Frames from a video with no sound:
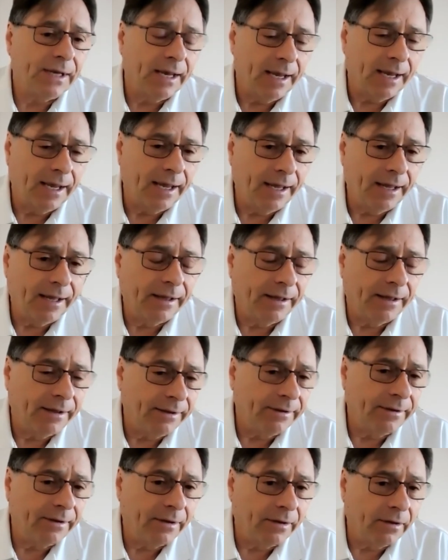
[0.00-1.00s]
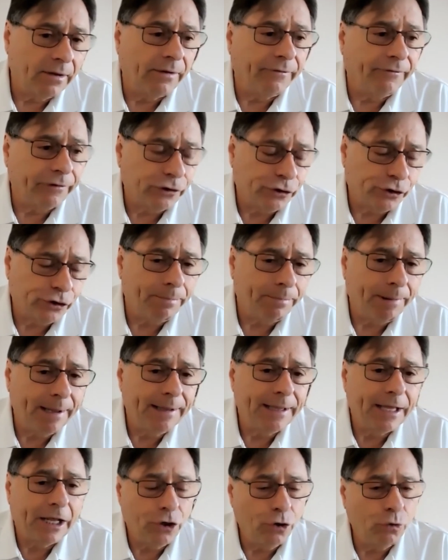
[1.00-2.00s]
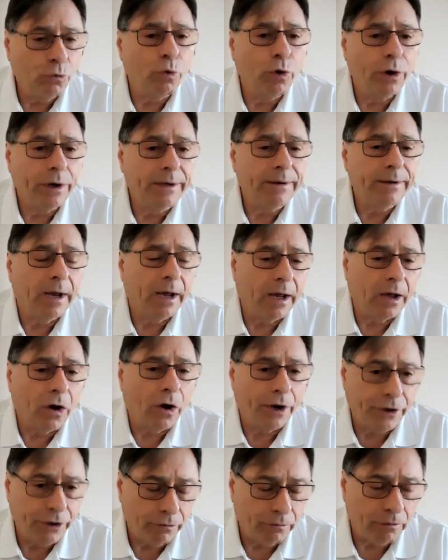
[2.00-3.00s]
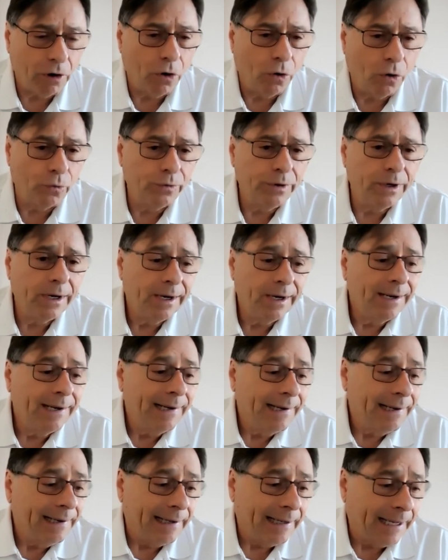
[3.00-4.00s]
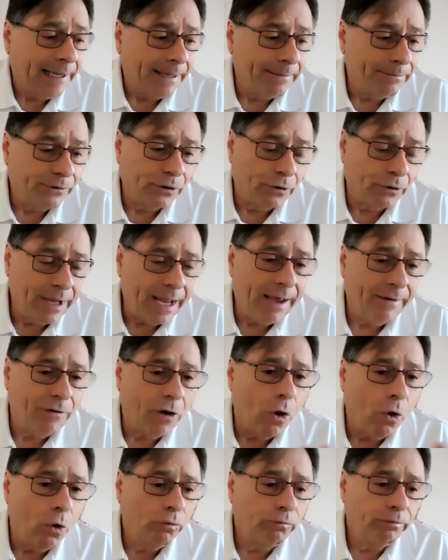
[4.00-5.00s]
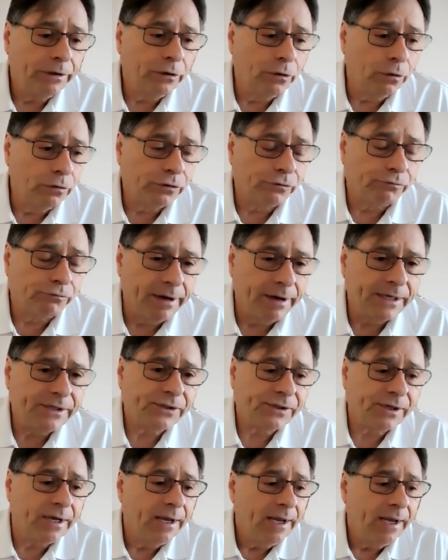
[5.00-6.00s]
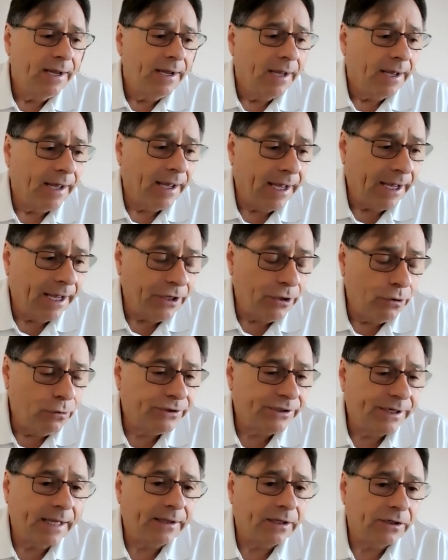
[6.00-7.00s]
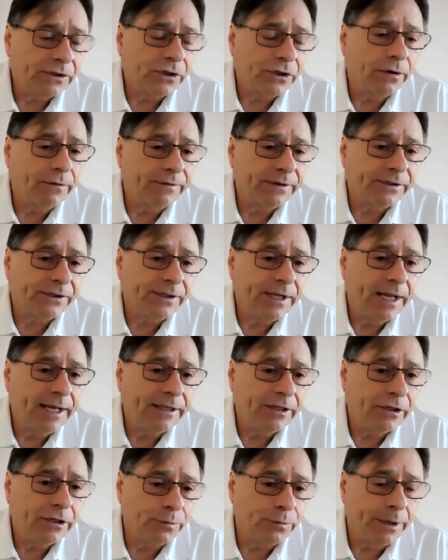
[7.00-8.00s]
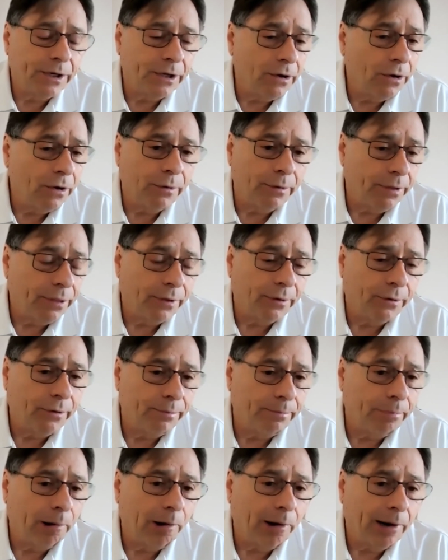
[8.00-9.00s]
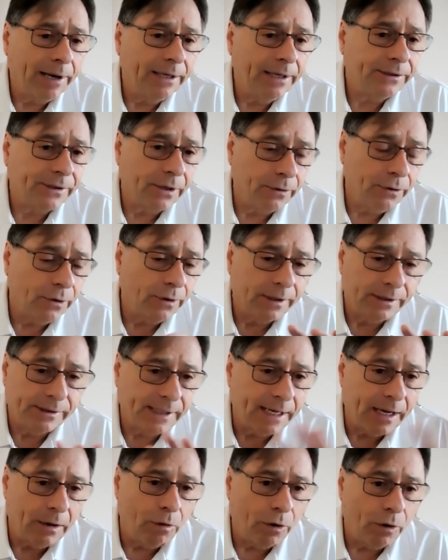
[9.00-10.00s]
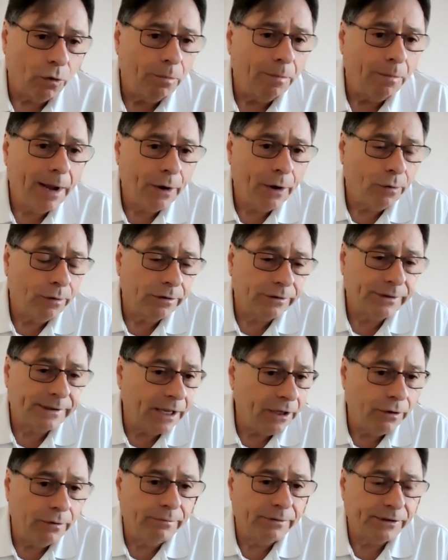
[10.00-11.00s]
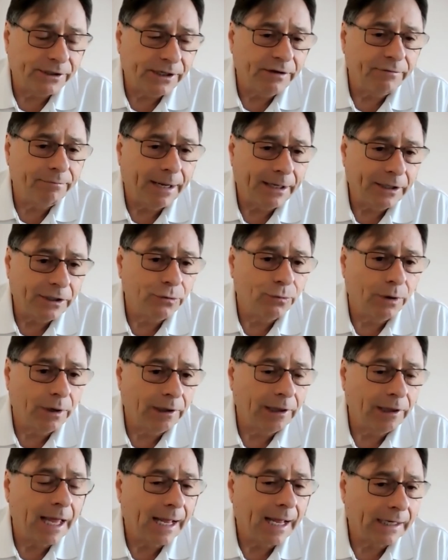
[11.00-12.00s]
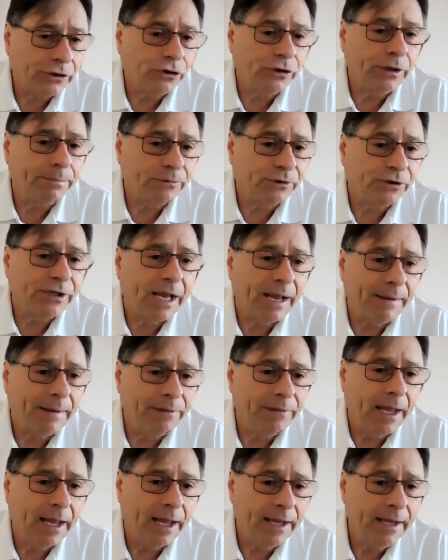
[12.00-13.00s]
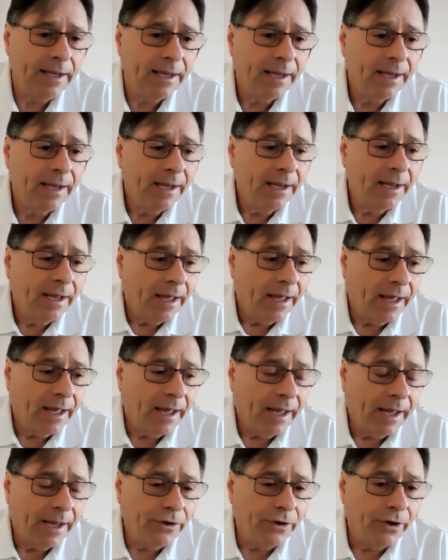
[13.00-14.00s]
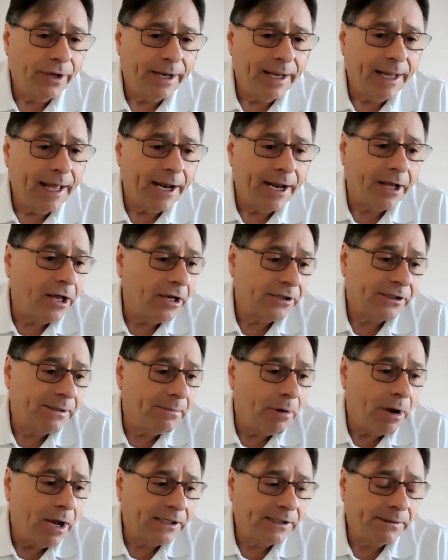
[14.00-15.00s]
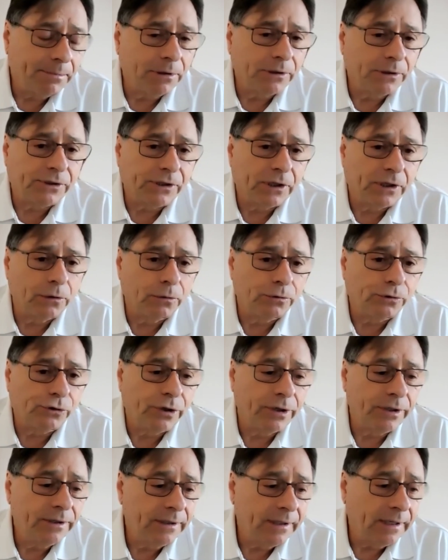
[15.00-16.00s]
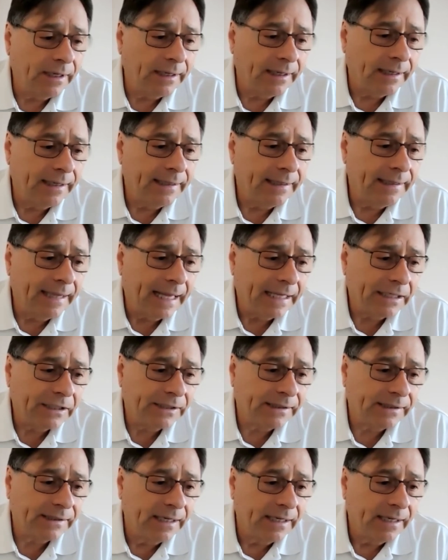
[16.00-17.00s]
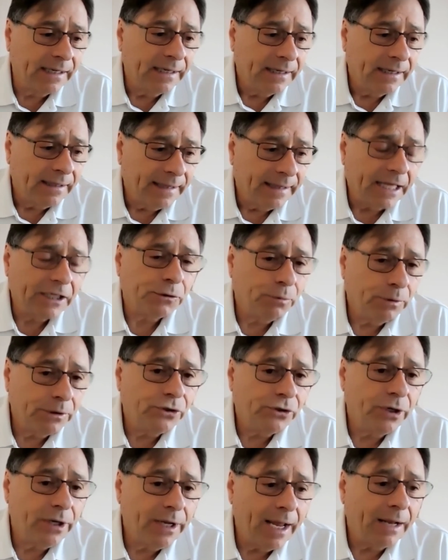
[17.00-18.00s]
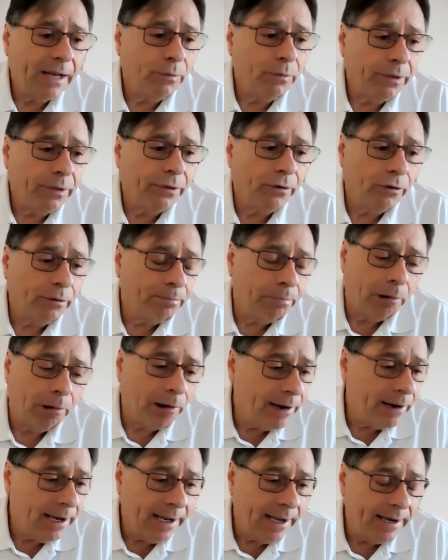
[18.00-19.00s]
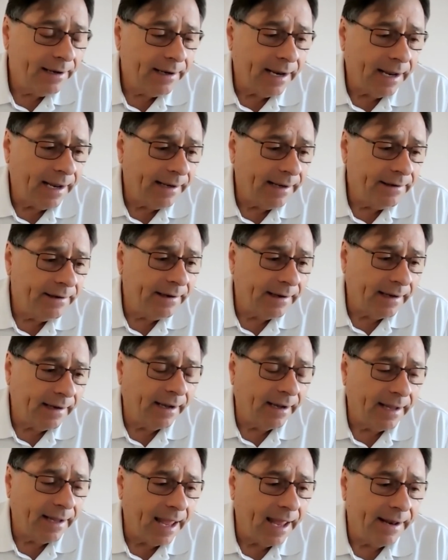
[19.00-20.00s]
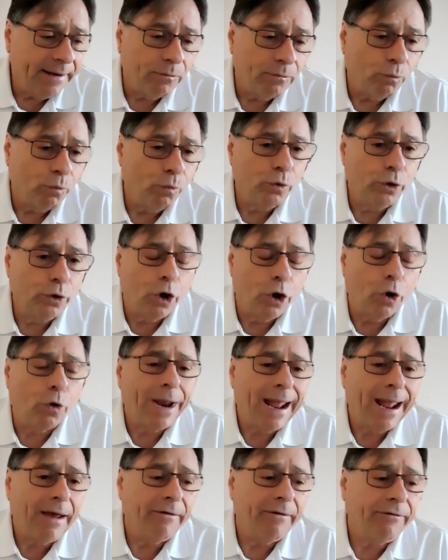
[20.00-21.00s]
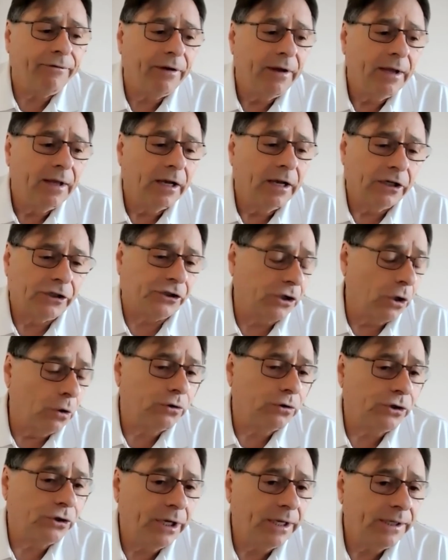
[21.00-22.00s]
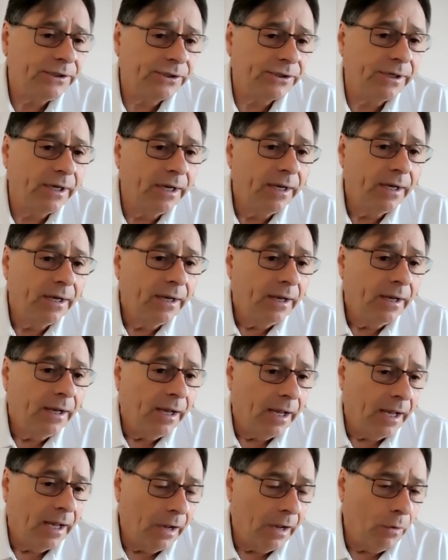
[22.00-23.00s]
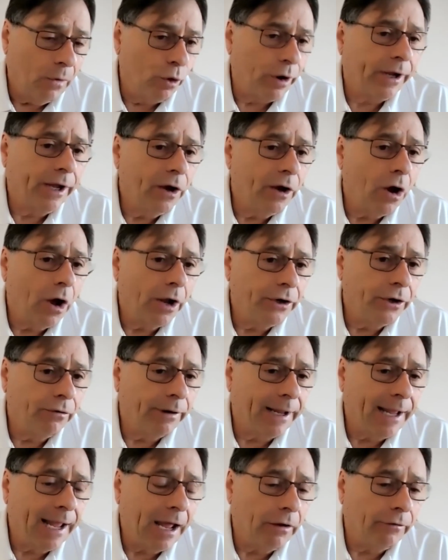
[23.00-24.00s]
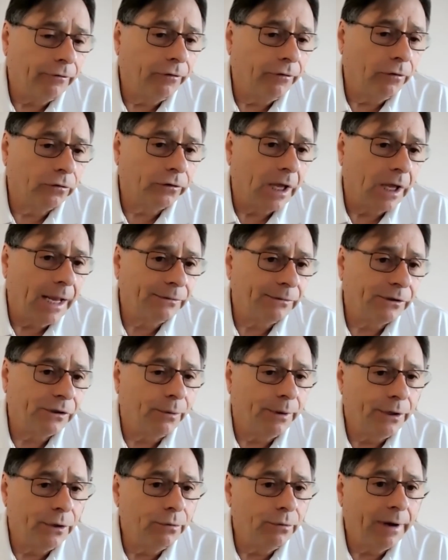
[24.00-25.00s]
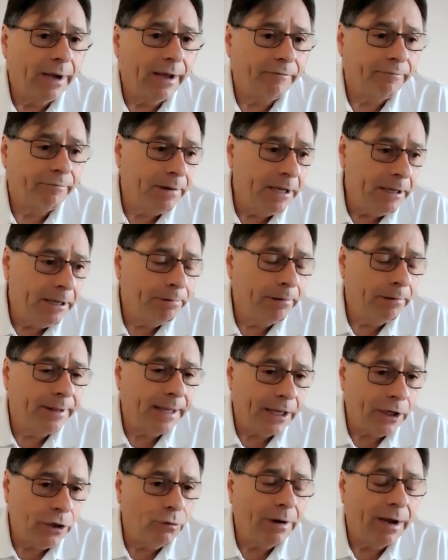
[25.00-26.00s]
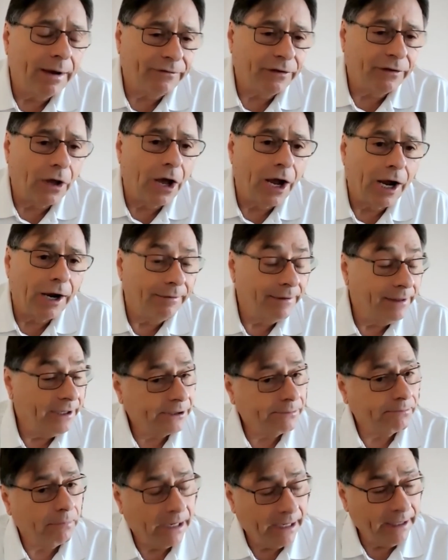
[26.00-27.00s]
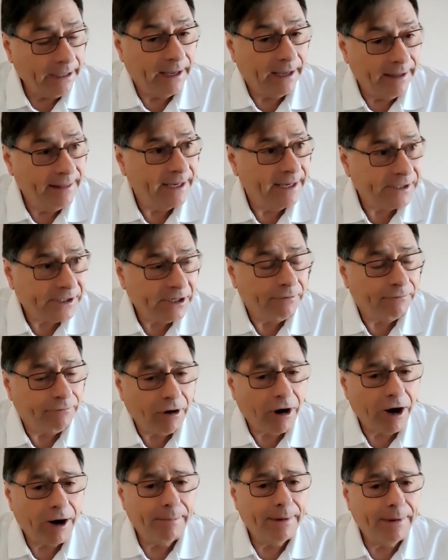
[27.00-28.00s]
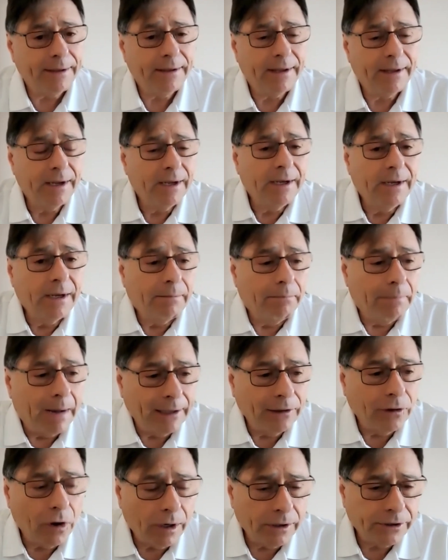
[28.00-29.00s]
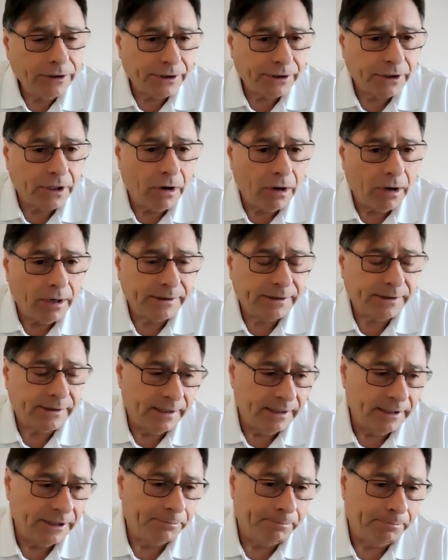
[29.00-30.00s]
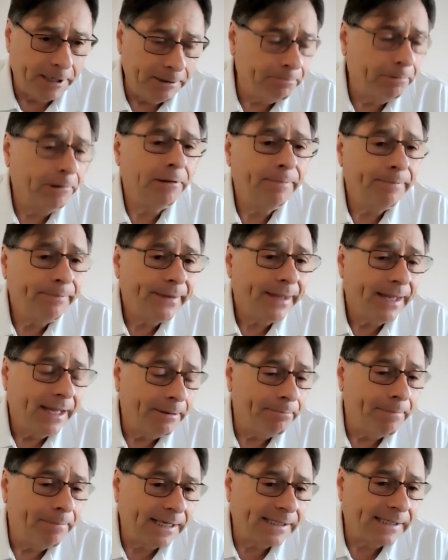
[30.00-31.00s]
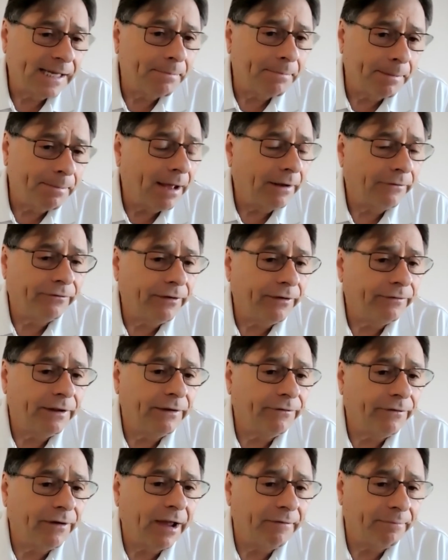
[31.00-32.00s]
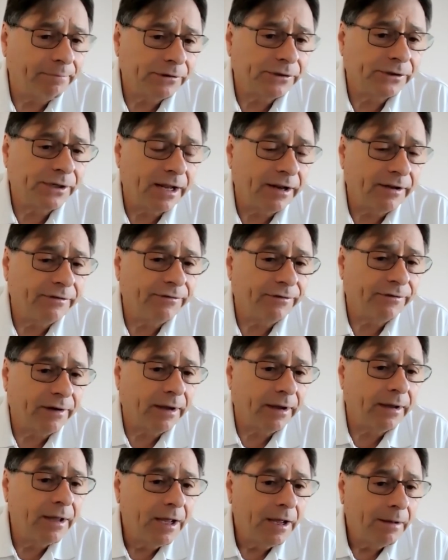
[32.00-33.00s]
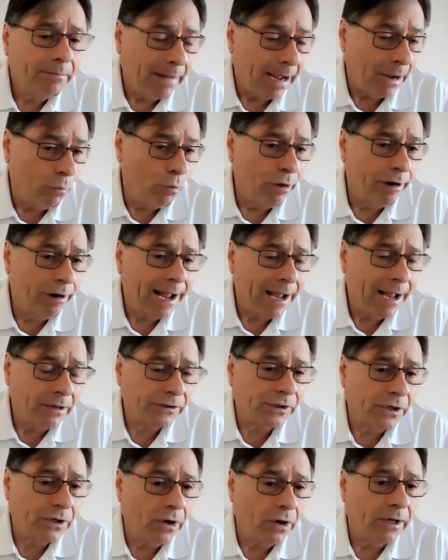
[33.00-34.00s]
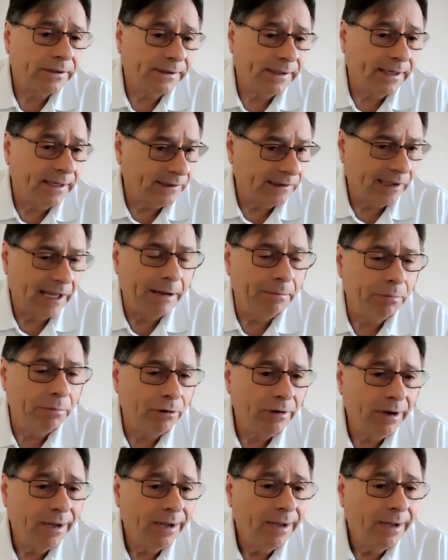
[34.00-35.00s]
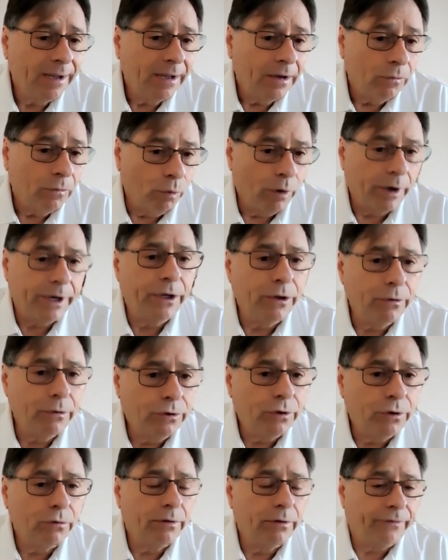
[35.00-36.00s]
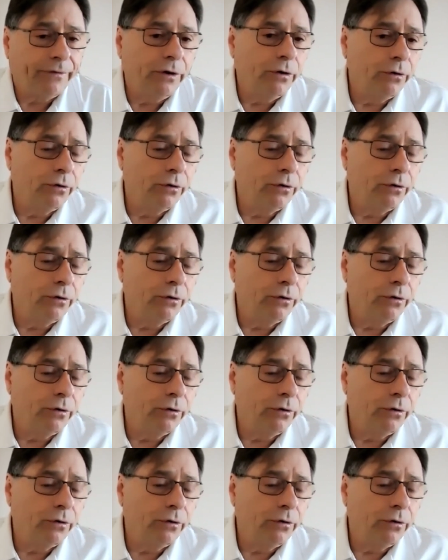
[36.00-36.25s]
for shipping than you would on your own. So you have a whole reduced risk. You set the service standards when you go to a third party. So you can say, I want all my orders that you receive by 2:00 shipped same day. You're going to get a customizable solution. That's what you get with third party. And again, you don't have associates working on your account full time. So when you have people that you have to hire in this environment, my largest cost is people. It makes up about 55% of my warehouse cost is labor. What do you do if